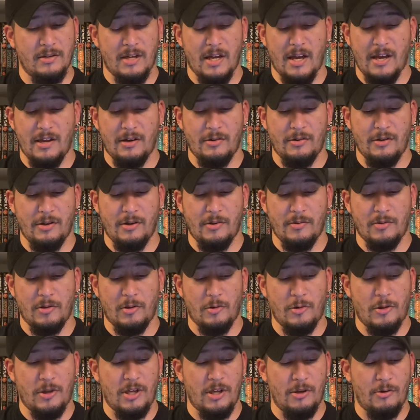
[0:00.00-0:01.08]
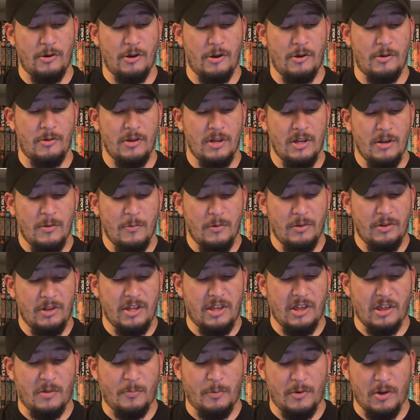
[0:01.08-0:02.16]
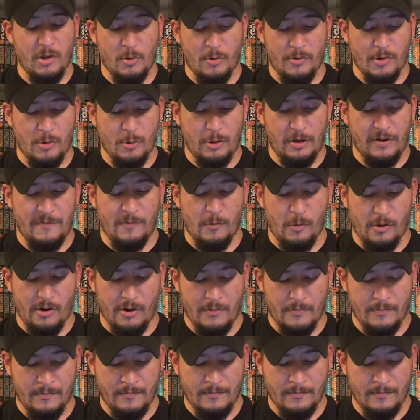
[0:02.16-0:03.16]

I don't know. Toshiro, released in spring 2024.